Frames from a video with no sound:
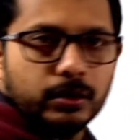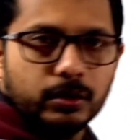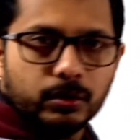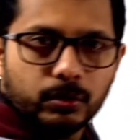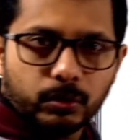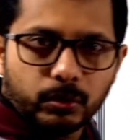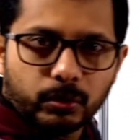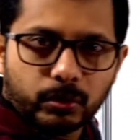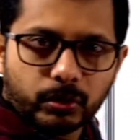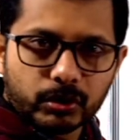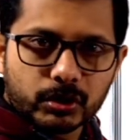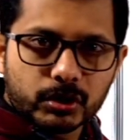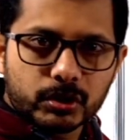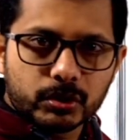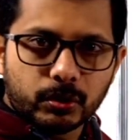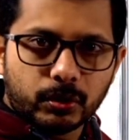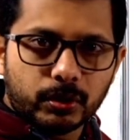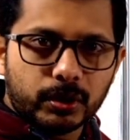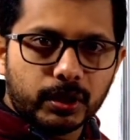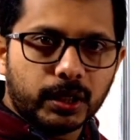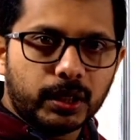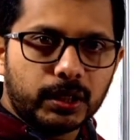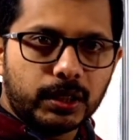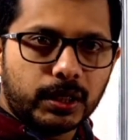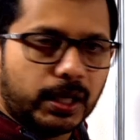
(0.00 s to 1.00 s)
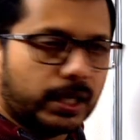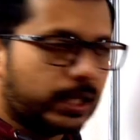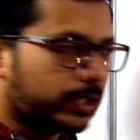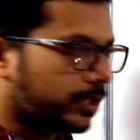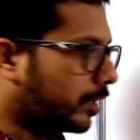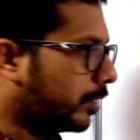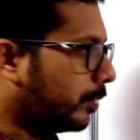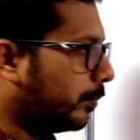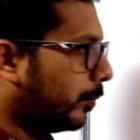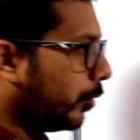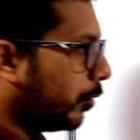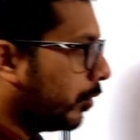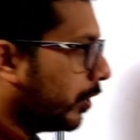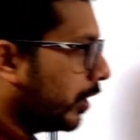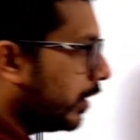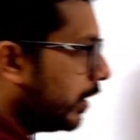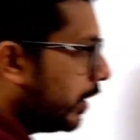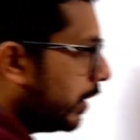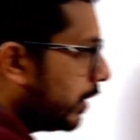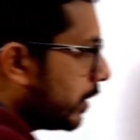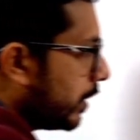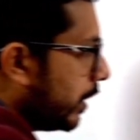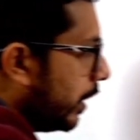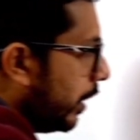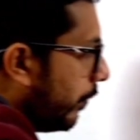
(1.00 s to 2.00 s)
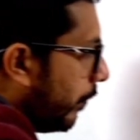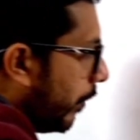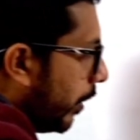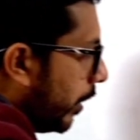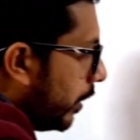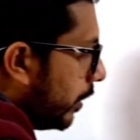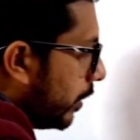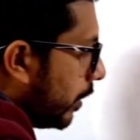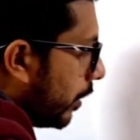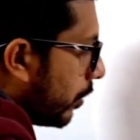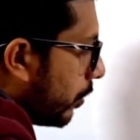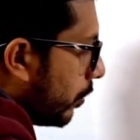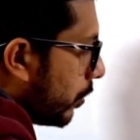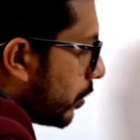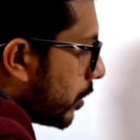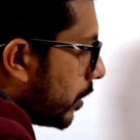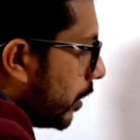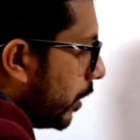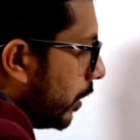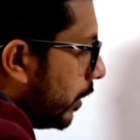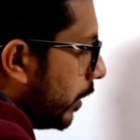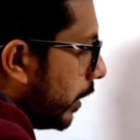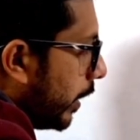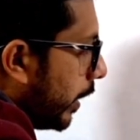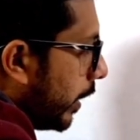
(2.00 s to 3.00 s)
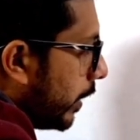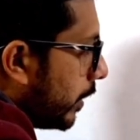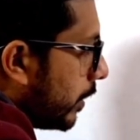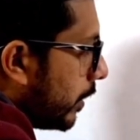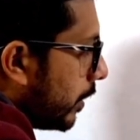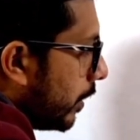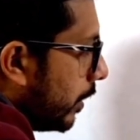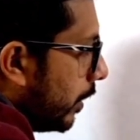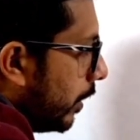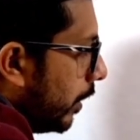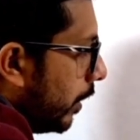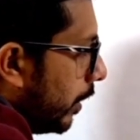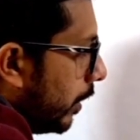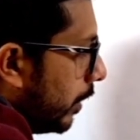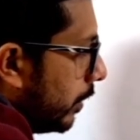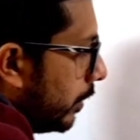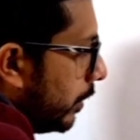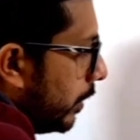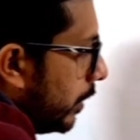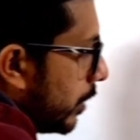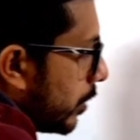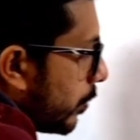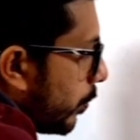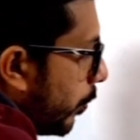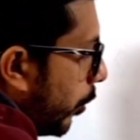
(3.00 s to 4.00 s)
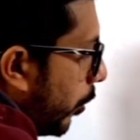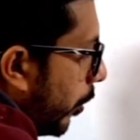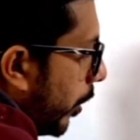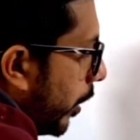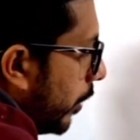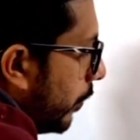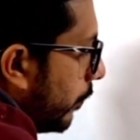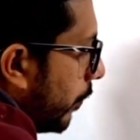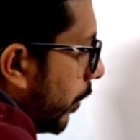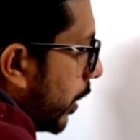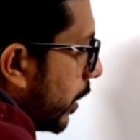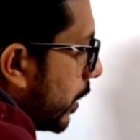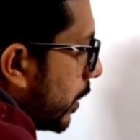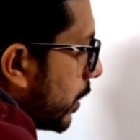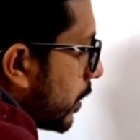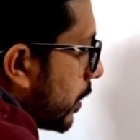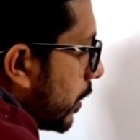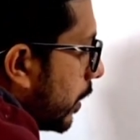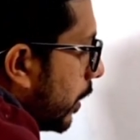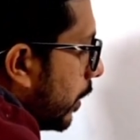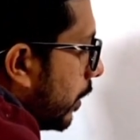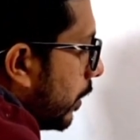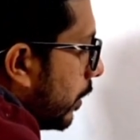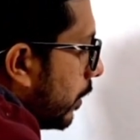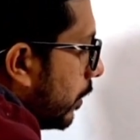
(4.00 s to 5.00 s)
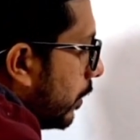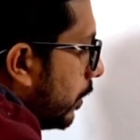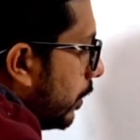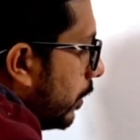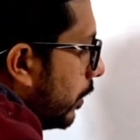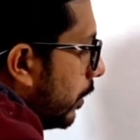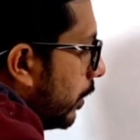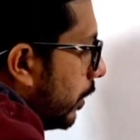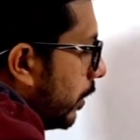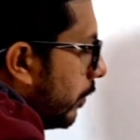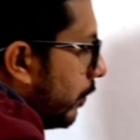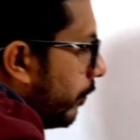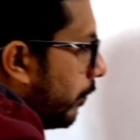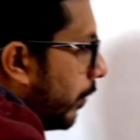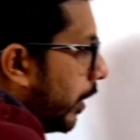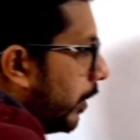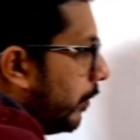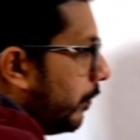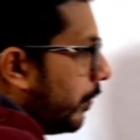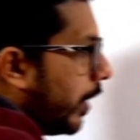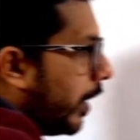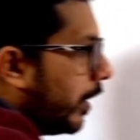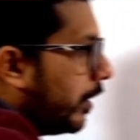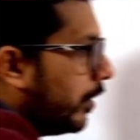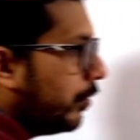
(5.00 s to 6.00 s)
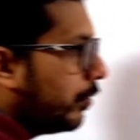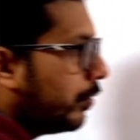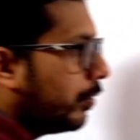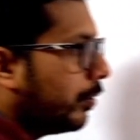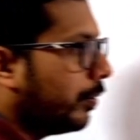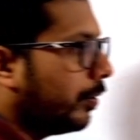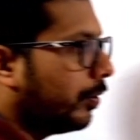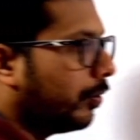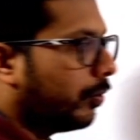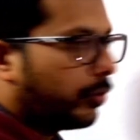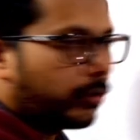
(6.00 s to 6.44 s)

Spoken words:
horizontal asymptote. It is given in the question that this point, what is the y value?